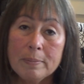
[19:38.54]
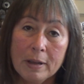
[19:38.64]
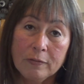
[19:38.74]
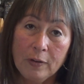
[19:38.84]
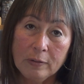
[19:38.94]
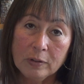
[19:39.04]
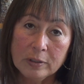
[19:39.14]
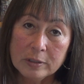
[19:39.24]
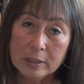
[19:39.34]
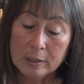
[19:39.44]
of my
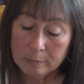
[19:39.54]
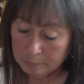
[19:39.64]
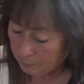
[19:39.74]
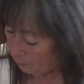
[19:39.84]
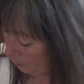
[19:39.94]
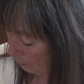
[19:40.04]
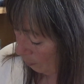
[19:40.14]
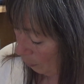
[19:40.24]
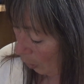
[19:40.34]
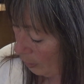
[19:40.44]
favorite
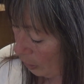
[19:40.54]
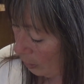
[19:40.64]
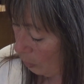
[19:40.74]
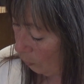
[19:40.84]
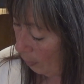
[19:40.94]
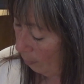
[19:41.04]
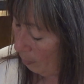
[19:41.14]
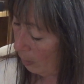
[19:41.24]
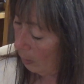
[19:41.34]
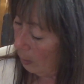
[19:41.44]
projects
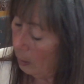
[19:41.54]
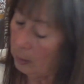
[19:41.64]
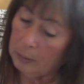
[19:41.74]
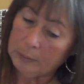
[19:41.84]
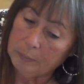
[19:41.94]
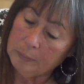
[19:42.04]
from, I